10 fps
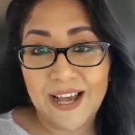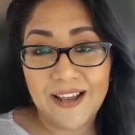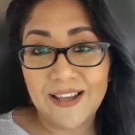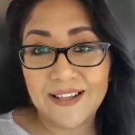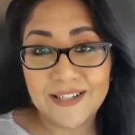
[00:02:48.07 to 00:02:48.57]

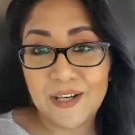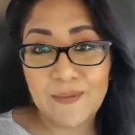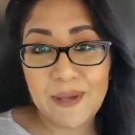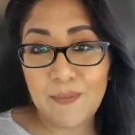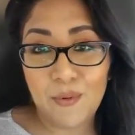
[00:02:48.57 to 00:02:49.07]
That it's going
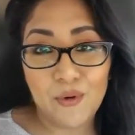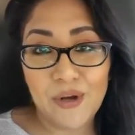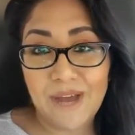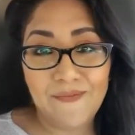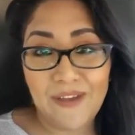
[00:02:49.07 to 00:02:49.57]
to be Puro
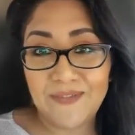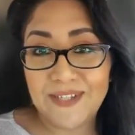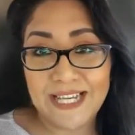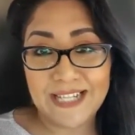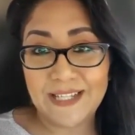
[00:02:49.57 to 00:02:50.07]

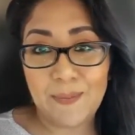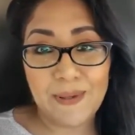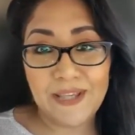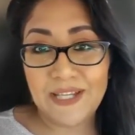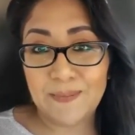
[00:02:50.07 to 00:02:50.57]
956 up
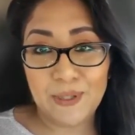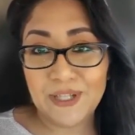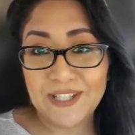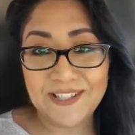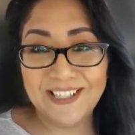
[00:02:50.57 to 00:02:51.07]
in these
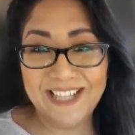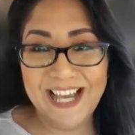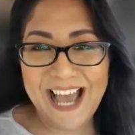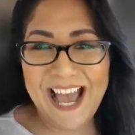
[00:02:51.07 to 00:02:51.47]
books.